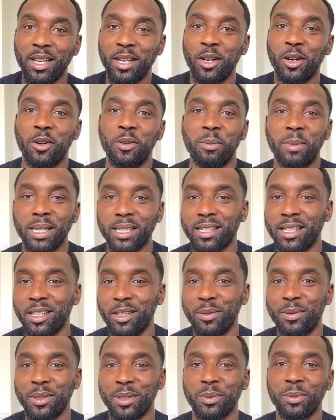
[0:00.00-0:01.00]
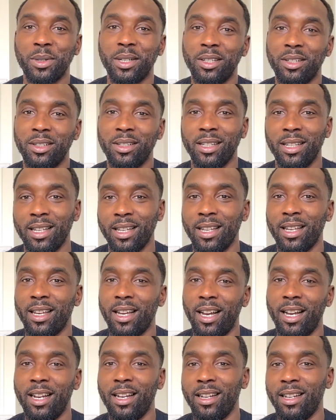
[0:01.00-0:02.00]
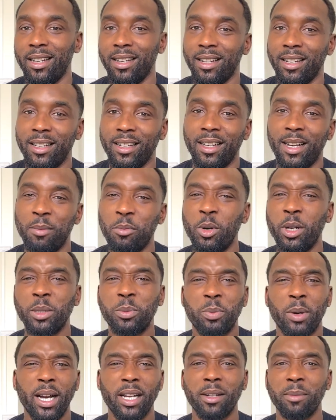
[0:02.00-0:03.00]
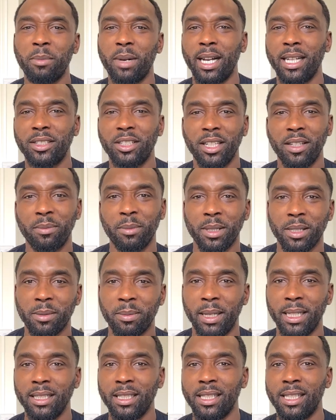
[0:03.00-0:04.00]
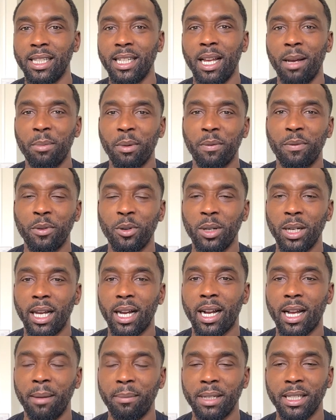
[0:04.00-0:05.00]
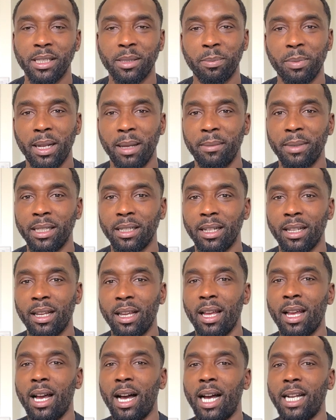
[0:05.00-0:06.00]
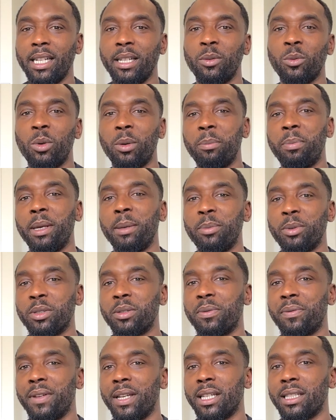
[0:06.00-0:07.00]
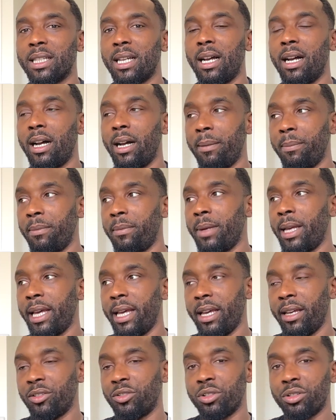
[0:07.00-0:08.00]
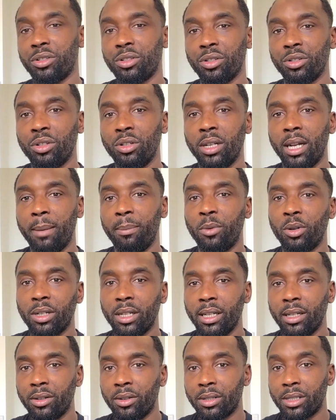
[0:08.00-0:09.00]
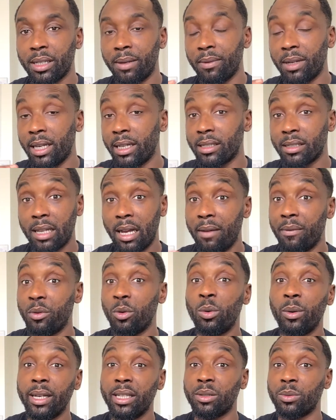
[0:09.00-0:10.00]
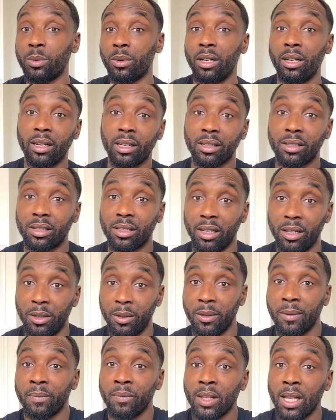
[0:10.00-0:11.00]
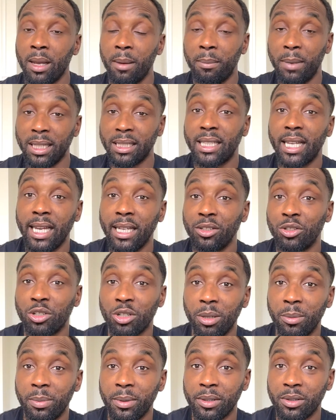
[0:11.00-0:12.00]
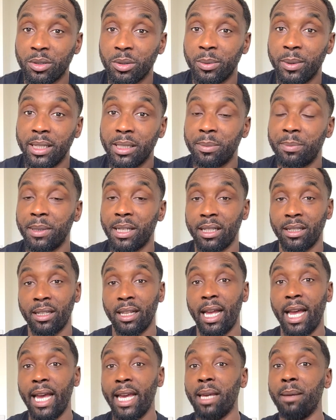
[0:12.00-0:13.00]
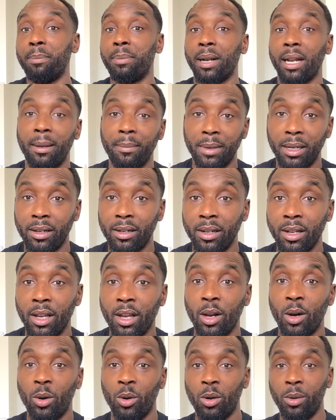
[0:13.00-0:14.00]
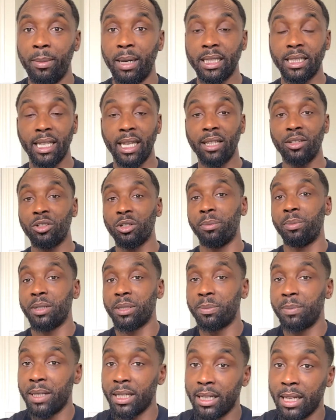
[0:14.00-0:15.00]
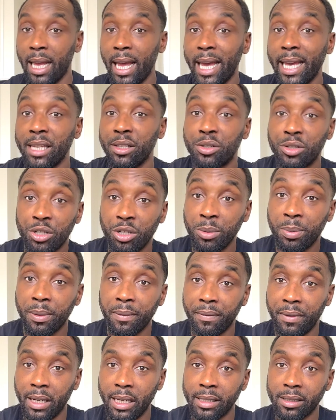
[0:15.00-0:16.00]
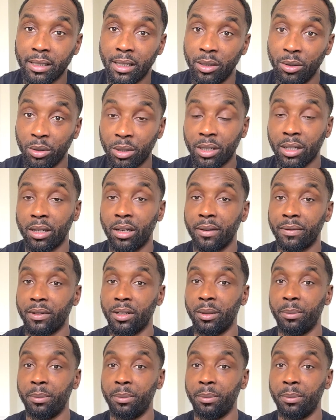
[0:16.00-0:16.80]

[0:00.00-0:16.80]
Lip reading: of myself as well. I'm always proud of my achievements, man. You see, like before, like coming into plumbing, I didn't want people to think that I'm here just to do like modelling or something like that. I've always worked. So my day job has always been a plumber, or my day job has been a supervisor looking after a